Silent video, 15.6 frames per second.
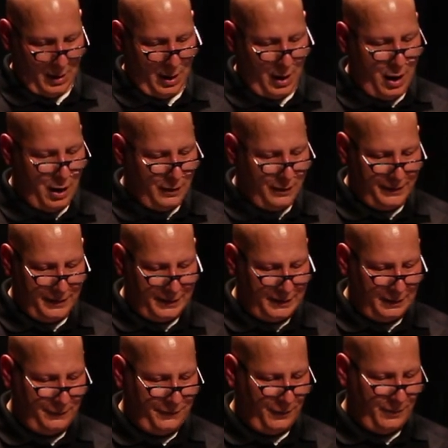All of
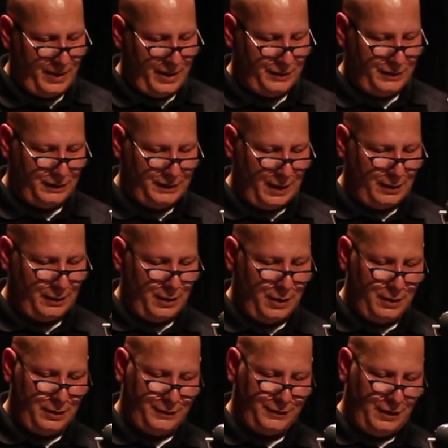this information
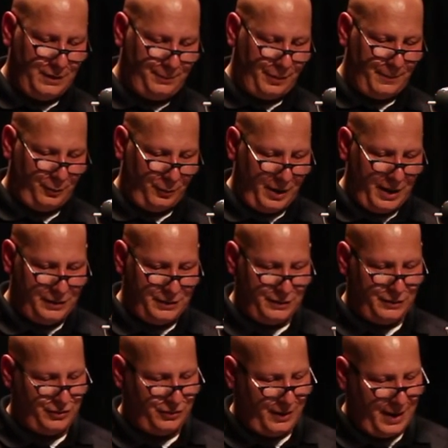technology,
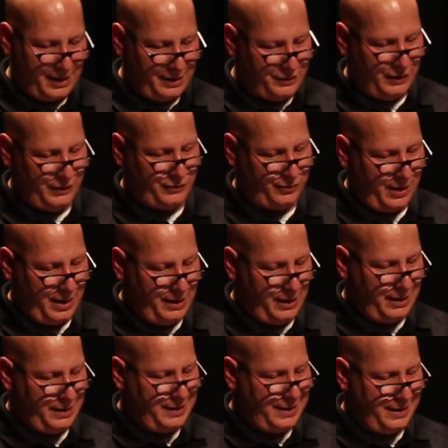preparation, strategy,
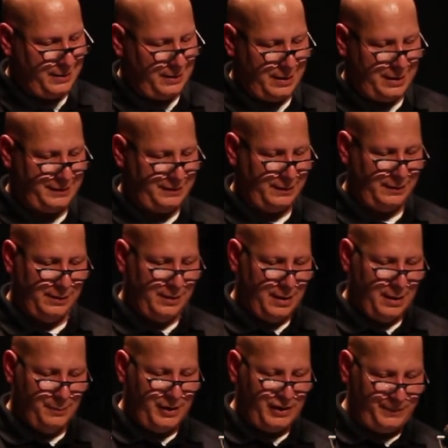training, and analyzing
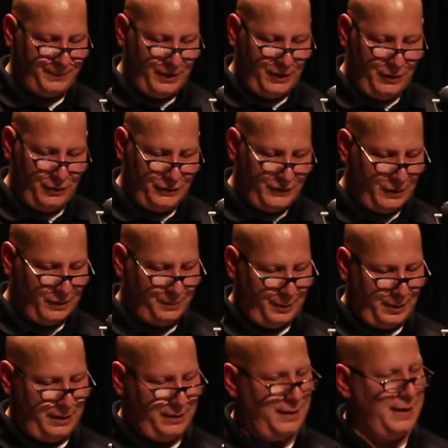must be used in a
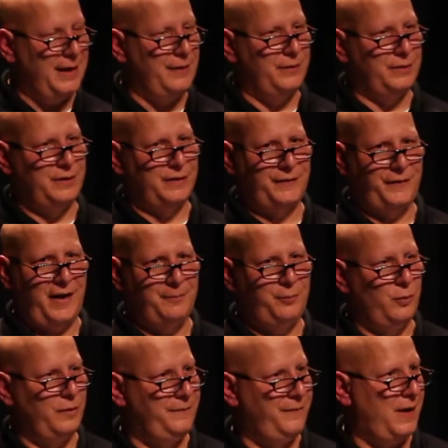play that averages
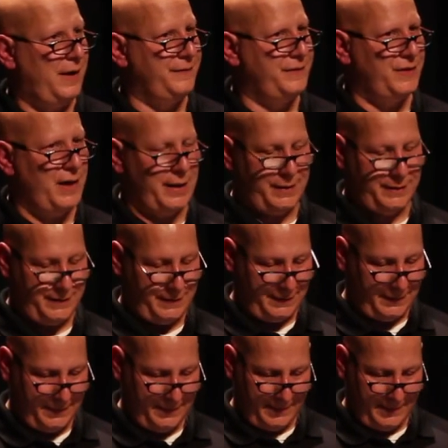5.5 seconds.